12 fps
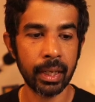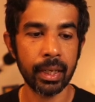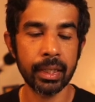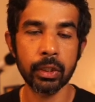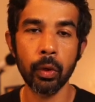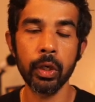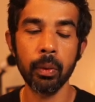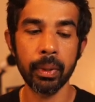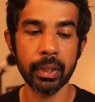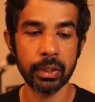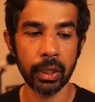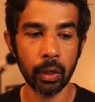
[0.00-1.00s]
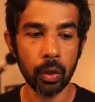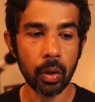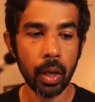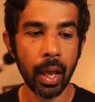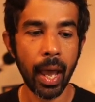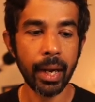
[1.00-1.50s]
it's going to be 0
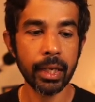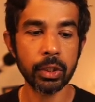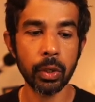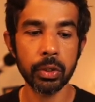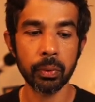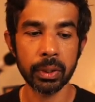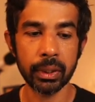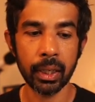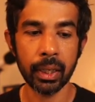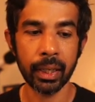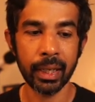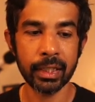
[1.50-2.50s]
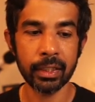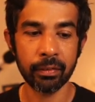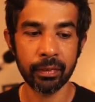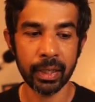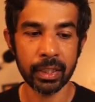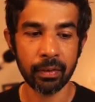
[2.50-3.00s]
and it's going to return each
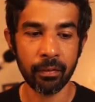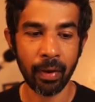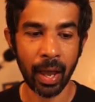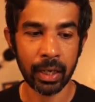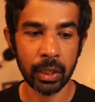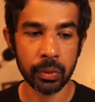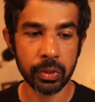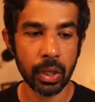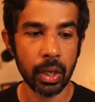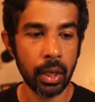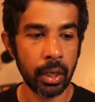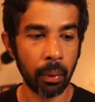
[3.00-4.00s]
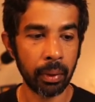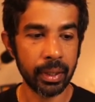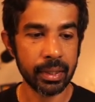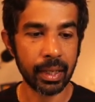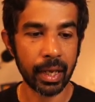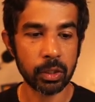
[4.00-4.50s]
of these values. Now in
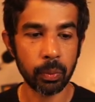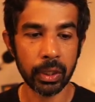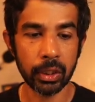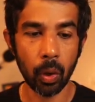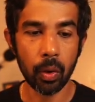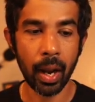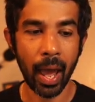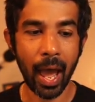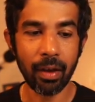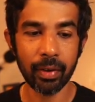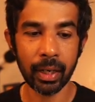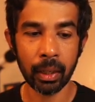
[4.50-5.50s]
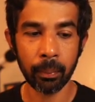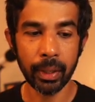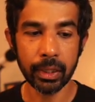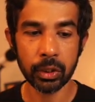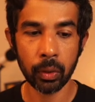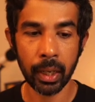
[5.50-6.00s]
this case we don't have a
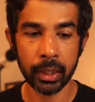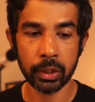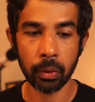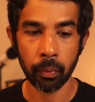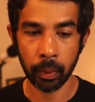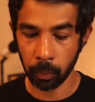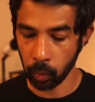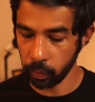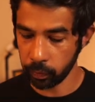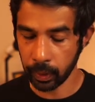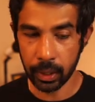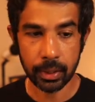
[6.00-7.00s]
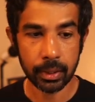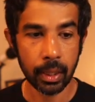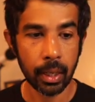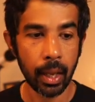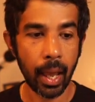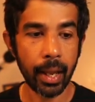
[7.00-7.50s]
limit so let's remove this
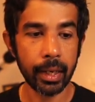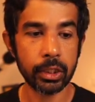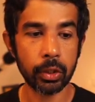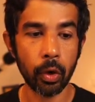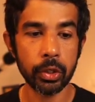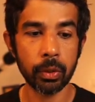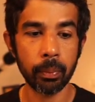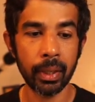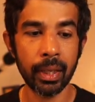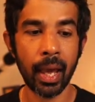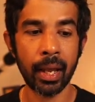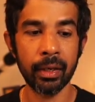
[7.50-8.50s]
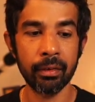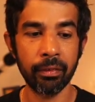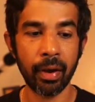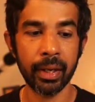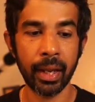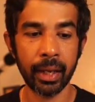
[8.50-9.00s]
and it's going to be an
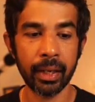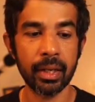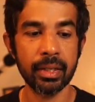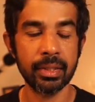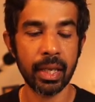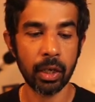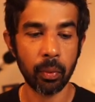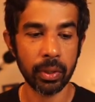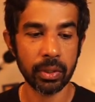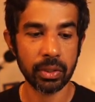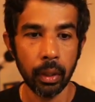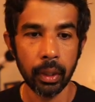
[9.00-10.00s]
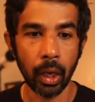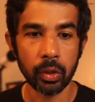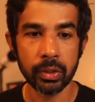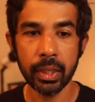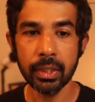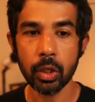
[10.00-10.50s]
infinite sequence. Now
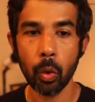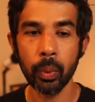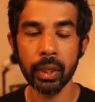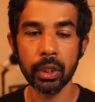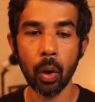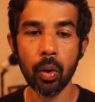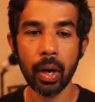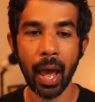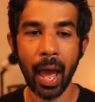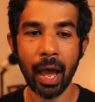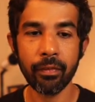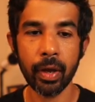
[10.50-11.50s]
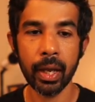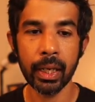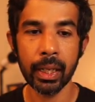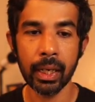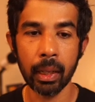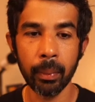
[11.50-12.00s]
since we don't have
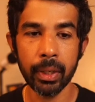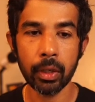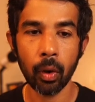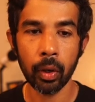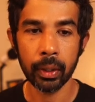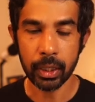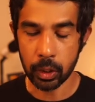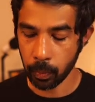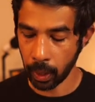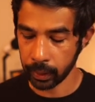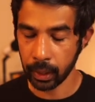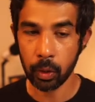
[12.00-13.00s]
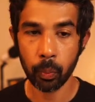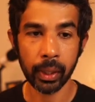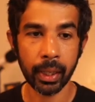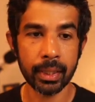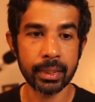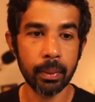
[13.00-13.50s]
any limit on this method we
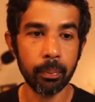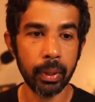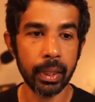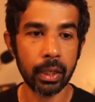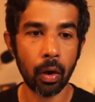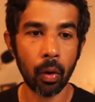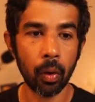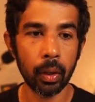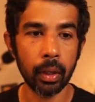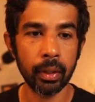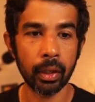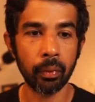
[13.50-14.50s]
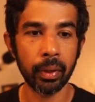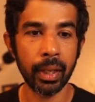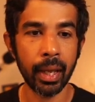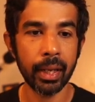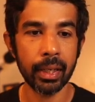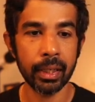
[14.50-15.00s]
can simply call the
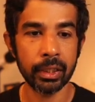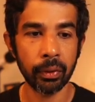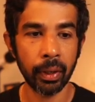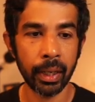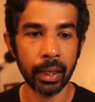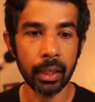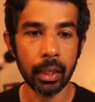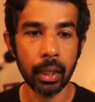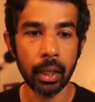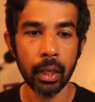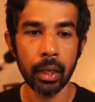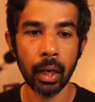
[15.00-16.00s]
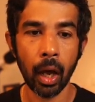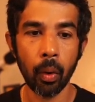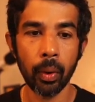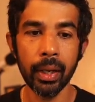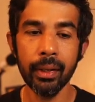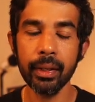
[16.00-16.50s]
create iterator
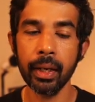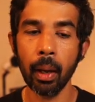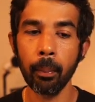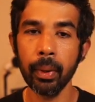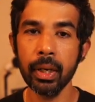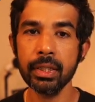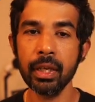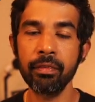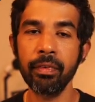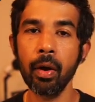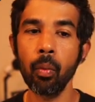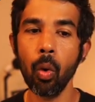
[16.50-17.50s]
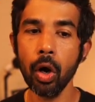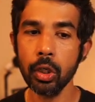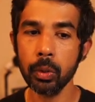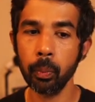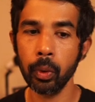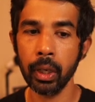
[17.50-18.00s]
now in the numbers, if I want
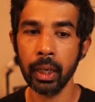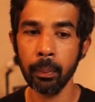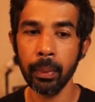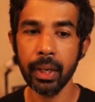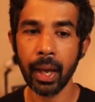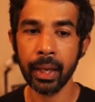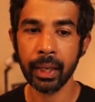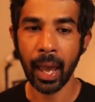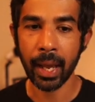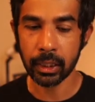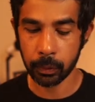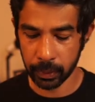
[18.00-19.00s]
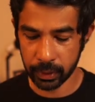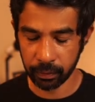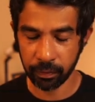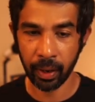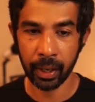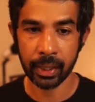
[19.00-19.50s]
to put a limit, I can
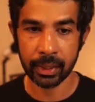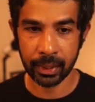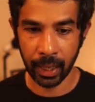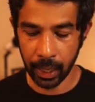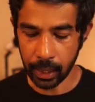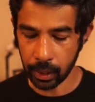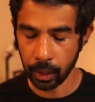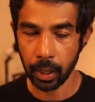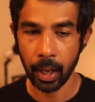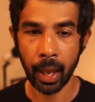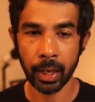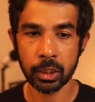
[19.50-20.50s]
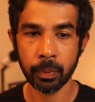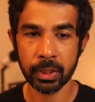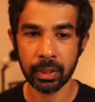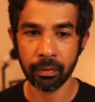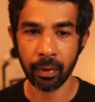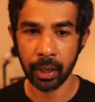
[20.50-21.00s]
specify take and
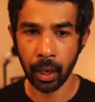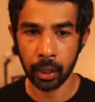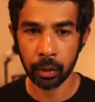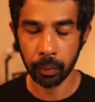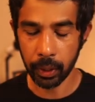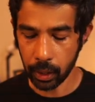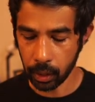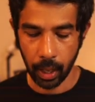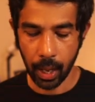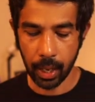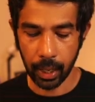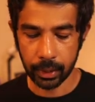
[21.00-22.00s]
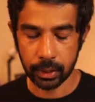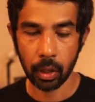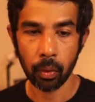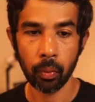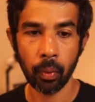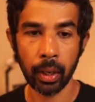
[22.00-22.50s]
specify 100 and let's
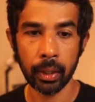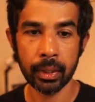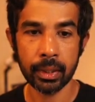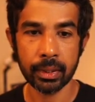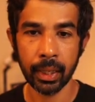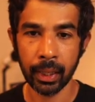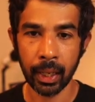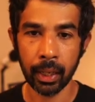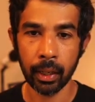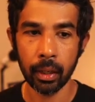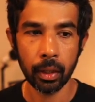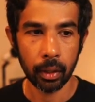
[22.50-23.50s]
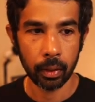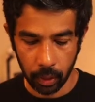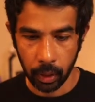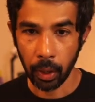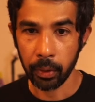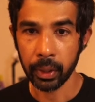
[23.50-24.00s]
run this again.
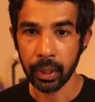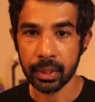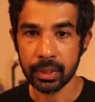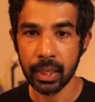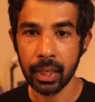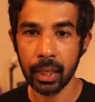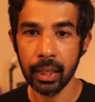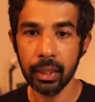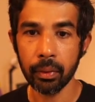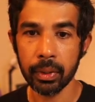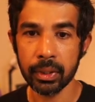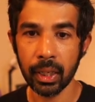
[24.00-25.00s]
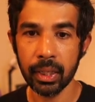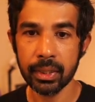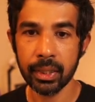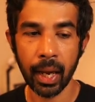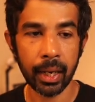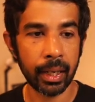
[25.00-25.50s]
Now you can see in the results
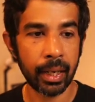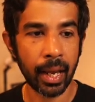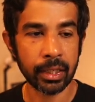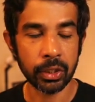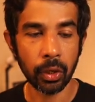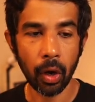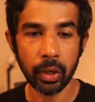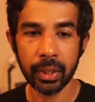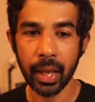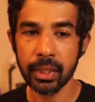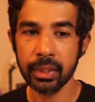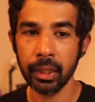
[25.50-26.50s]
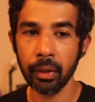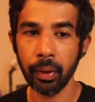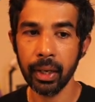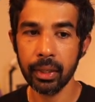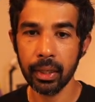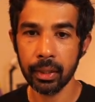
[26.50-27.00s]
that it has not yet
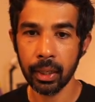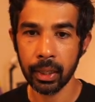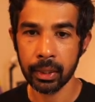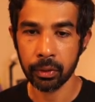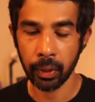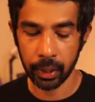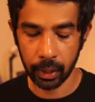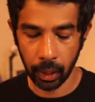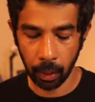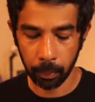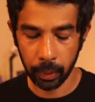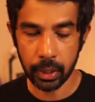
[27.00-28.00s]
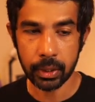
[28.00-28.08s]
generated the iterator numbers,